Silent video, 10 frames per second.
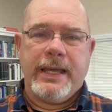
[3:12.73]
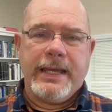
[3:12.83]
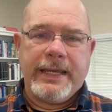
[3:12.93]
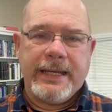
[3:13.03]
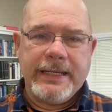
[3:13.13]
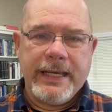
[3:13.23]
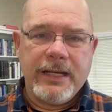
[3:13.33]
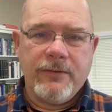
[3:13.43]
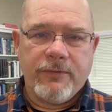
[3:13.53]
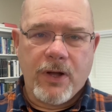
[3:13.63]
can get
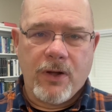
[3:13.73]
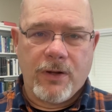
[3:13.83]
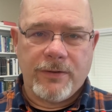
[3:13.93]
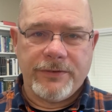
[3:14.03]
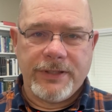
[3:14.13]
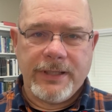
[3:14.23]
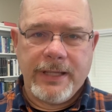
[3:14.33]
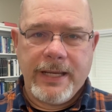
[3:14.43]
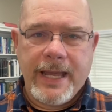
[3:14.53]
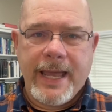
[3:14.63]
involved
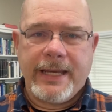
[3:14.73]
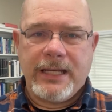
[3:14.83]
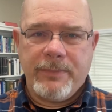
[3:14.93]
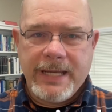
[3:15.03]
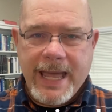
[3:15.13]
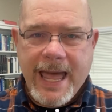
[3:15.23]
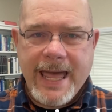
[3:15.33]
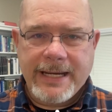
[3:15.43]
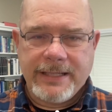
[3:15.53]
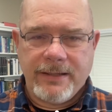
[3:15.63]
and can be
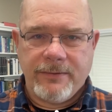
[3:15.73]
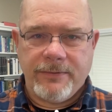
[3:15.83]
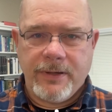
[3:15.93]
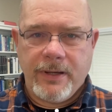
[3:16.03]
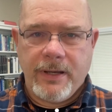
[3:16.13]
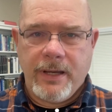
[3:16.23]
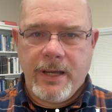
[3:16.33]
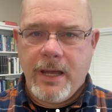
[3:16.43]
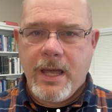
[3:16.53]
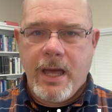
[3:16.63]
active
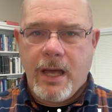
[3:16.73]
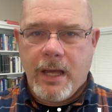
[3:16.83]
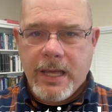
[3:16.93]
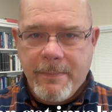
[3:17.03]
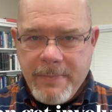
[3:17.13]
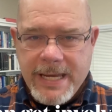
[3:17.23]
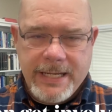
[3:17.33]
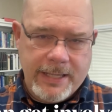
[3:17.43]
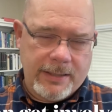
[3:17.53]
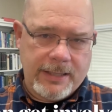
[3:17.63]

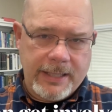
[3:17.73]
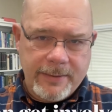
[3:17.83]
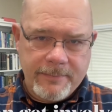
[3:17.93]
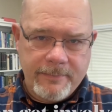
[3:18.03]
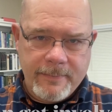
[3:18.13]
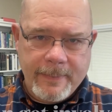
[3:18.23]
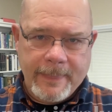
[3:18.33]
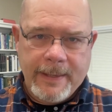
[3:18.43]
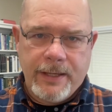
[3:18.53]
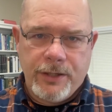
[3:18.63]
immediately.
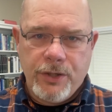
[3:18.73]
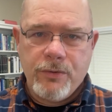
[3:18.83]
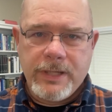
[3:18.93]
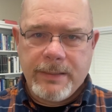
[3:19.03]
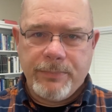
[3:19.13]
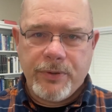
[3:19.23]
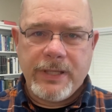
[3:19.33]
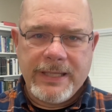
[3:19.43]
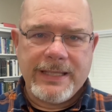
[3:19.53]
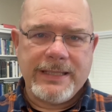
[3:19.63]
You can
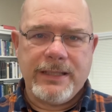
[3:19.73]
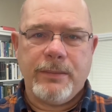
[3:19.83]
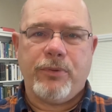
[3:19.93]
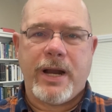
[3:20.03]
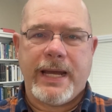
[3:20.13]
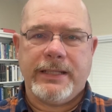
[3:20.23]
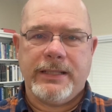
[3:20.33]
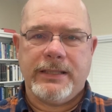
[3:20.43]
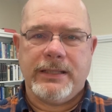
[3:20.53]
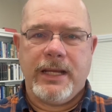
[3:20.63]
put this into
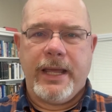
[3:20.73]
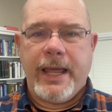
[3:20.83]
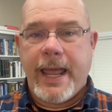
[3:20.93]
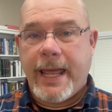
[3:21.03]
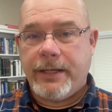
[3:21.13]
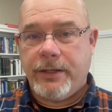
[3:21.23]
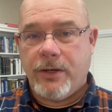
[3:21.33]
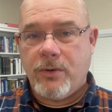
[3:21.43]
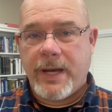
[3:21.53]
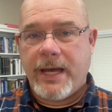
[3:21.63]
practice and
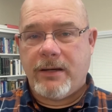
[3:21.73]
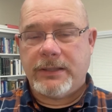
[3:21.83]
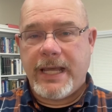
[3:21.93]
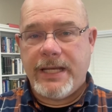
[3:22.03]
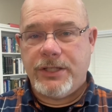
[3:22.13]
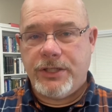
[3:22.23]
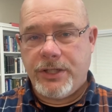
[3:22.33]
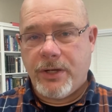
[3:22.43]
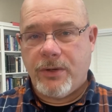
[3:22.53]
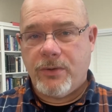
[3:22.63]
go out and
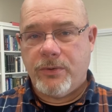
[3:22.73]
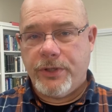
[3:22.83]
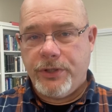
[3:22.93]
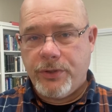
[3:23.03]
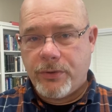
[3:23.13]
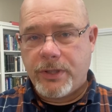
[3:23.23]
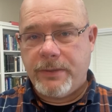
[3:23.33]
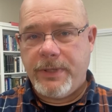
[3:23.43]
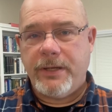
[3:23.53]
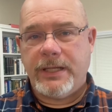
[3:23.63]
show your
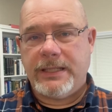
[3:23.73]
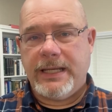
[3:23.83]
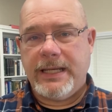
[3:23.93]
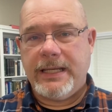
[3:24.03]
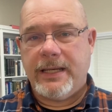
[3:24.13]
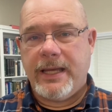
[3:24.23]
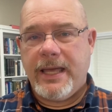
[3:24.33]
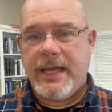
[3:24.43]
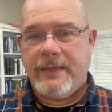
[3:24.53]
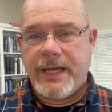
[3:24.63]
community
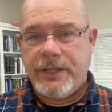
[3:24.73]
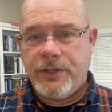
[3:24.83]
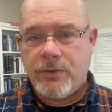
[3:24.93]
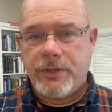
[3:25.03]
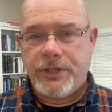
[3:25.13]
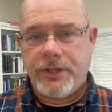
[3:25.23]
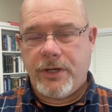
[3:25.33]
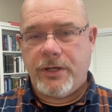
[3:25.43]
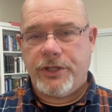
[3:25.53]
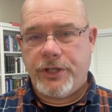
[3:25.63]
that your
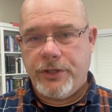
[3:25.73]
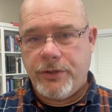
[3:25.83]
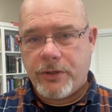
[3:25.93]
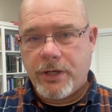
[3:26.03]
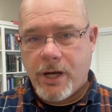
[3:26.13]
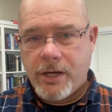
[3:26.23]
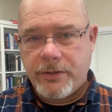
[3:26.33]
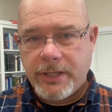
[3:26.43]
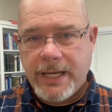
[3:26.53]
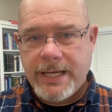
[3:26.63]
church, your
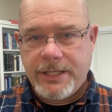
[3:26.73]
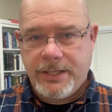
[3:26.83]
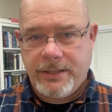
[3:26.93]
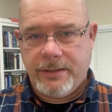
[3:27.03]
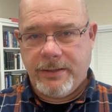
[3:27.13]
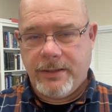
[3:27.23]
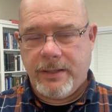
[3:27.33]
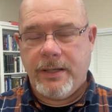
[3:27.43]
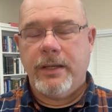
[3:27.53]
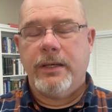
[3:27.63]
congregation
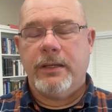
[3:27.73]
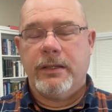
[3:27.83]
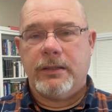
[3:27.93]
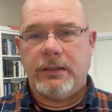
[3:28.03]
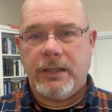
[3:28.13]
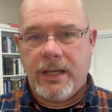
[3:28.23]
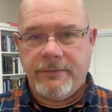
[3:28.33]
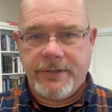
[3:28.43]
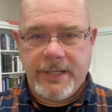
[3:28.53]
loves